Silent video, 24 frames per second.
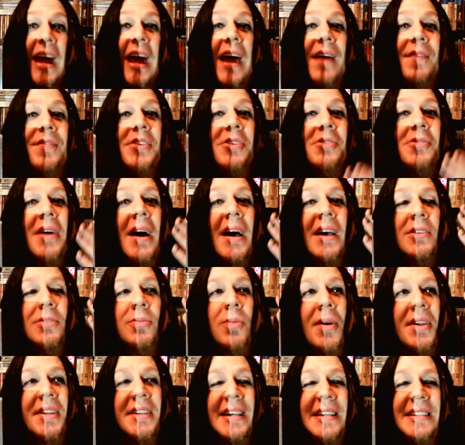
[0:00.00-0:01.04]
If you guys
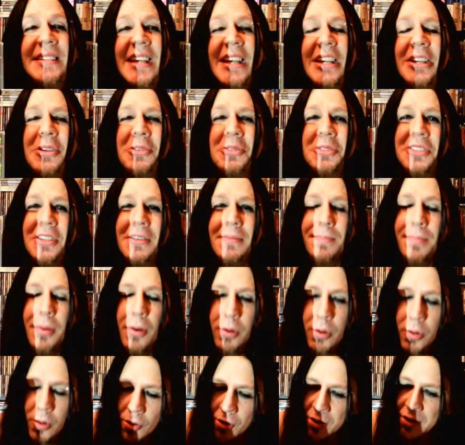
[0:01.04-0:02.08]
want to continue
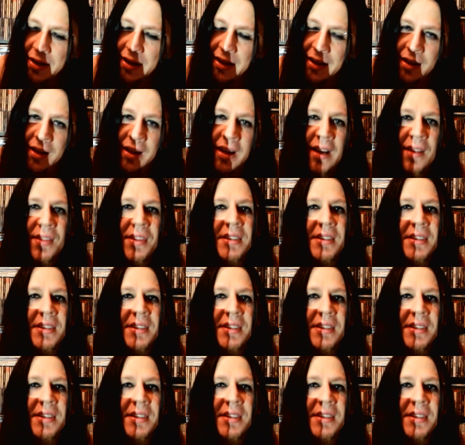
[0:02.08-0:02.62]
supporting